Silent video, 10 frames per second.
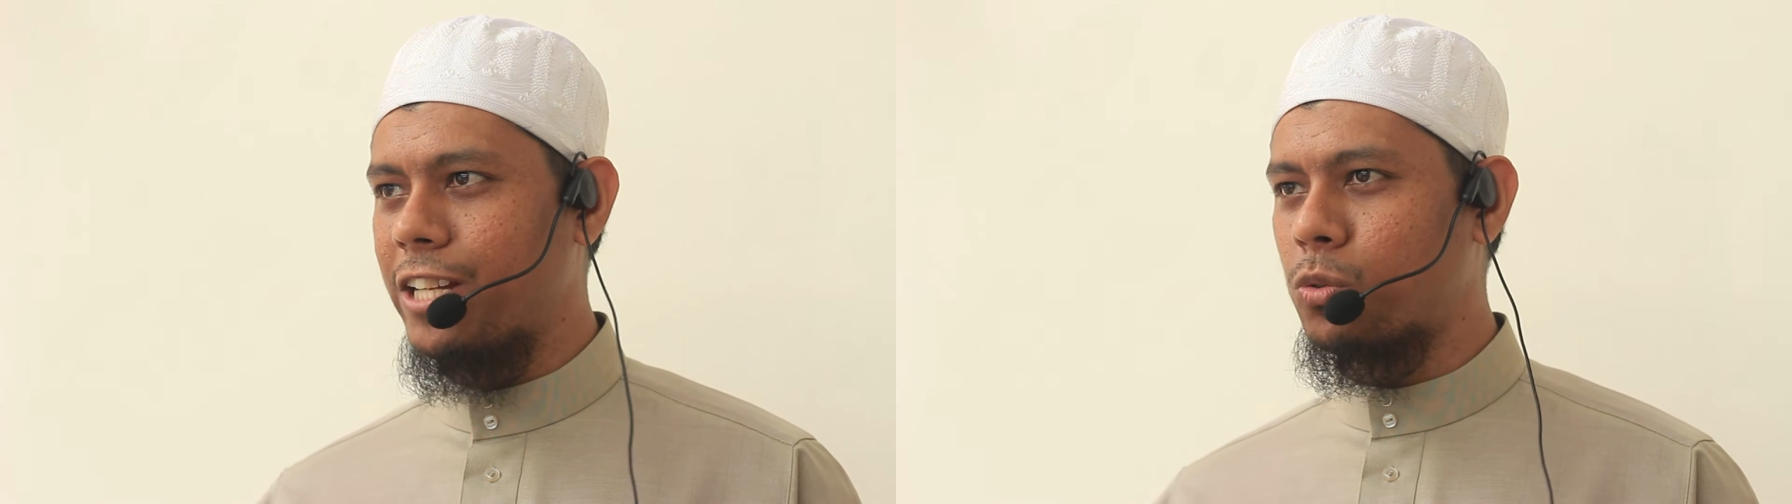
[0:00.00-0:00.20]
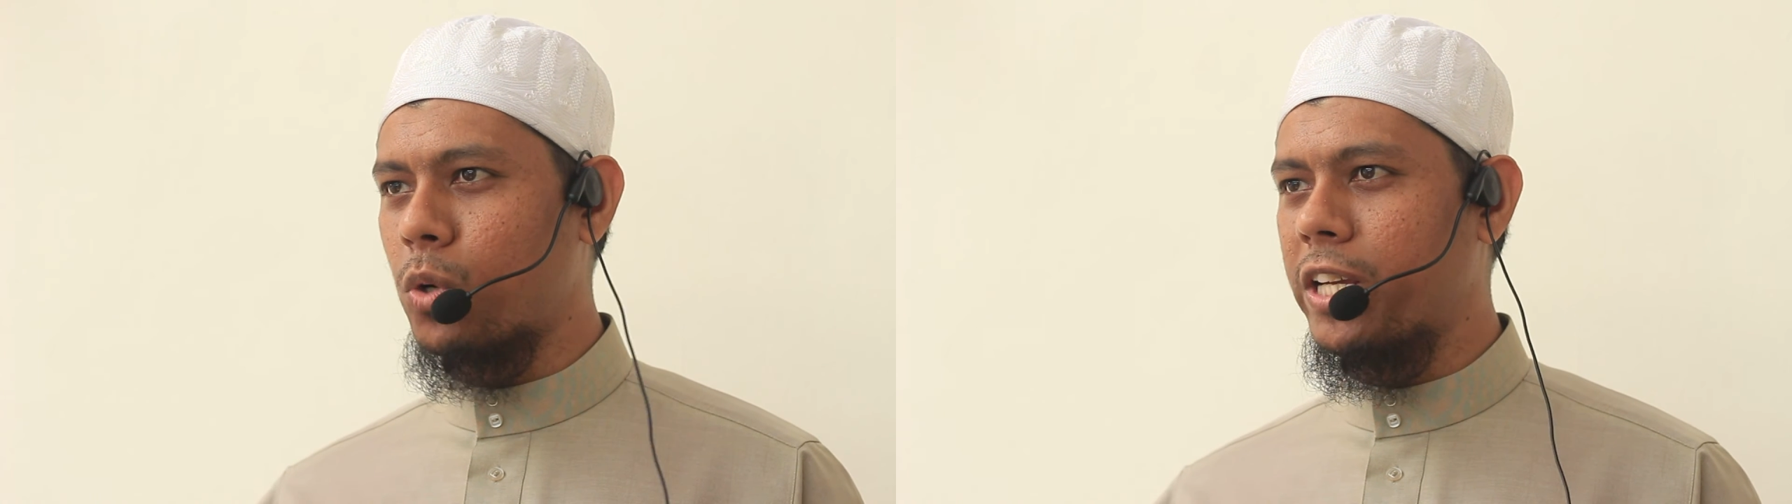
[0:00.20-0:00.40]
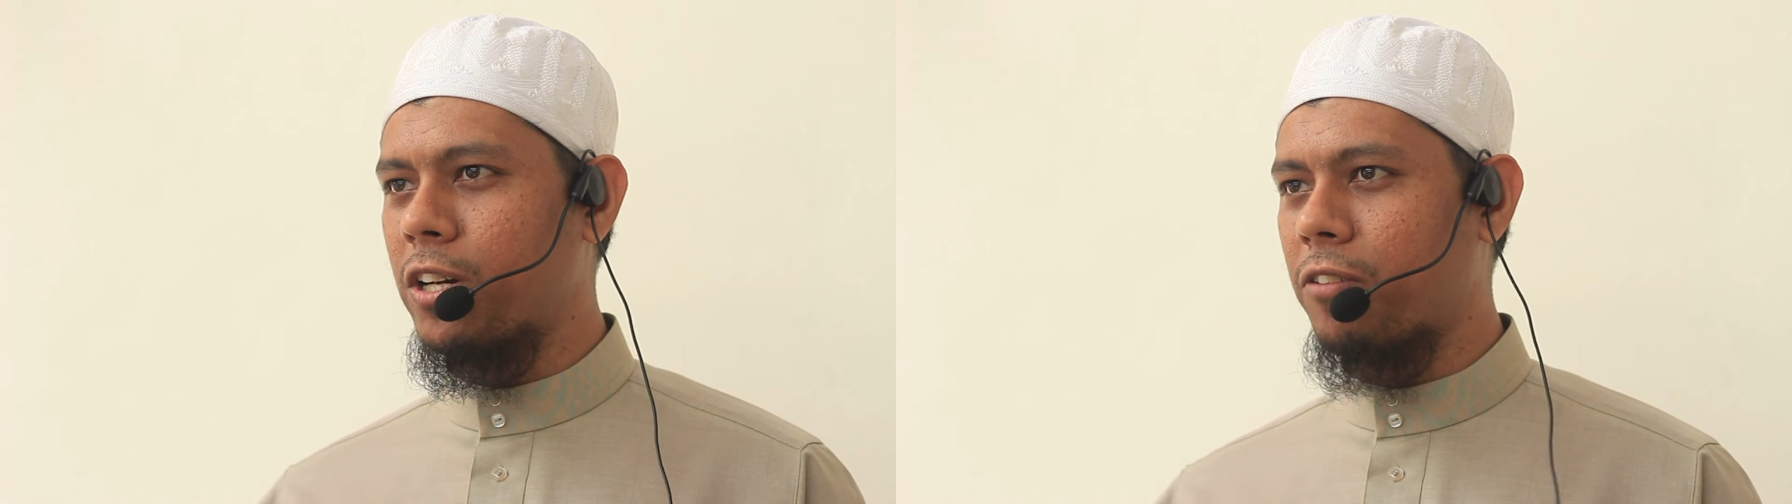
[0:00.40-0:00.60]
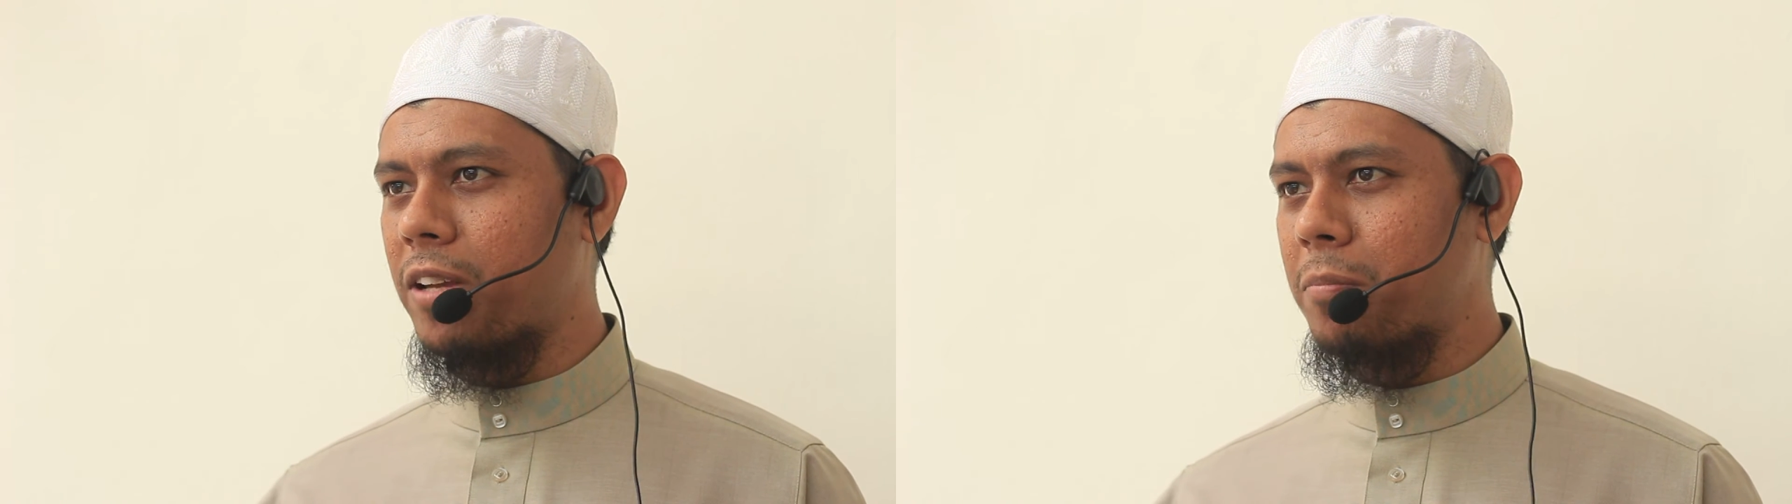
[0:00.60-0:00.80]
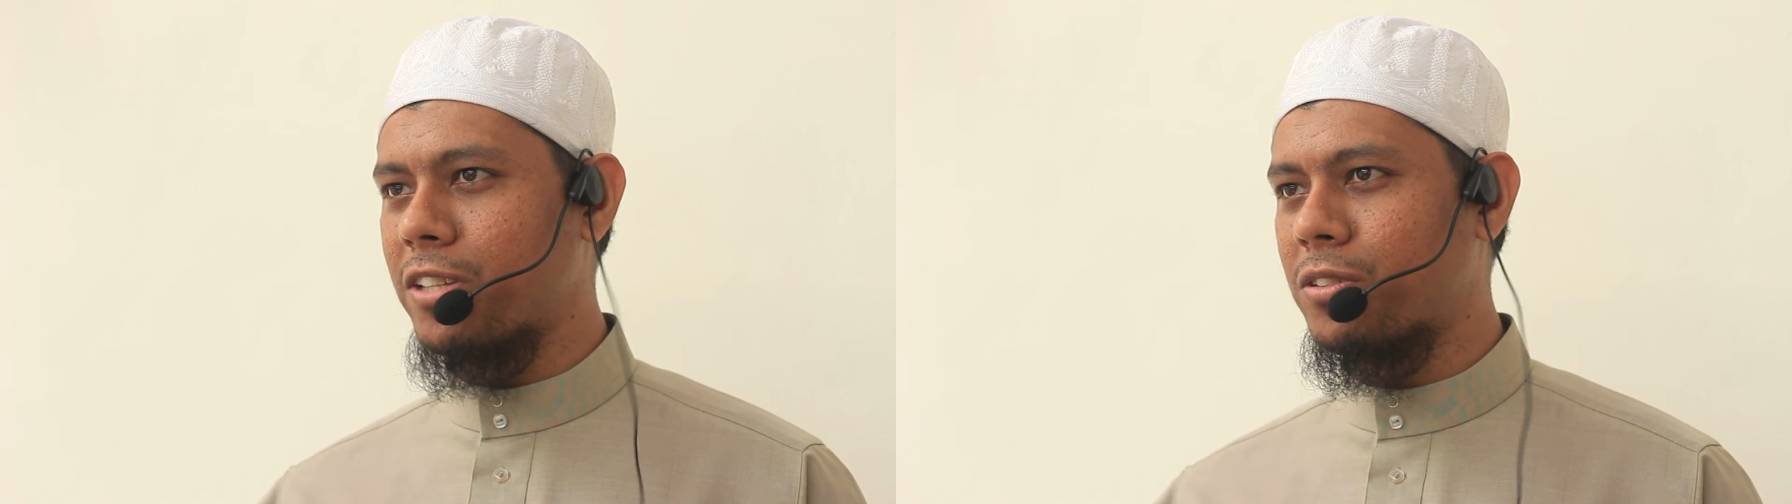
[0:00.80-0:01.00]
swallowing of
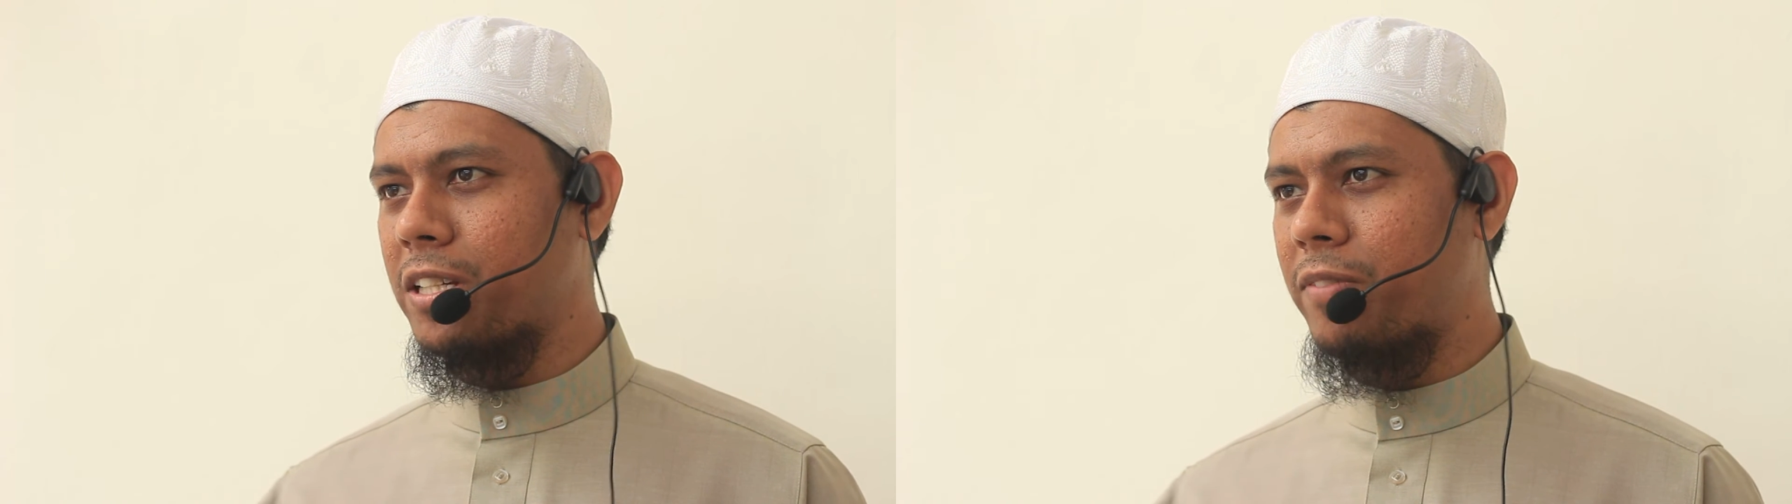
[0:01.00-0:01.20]
phlegm does not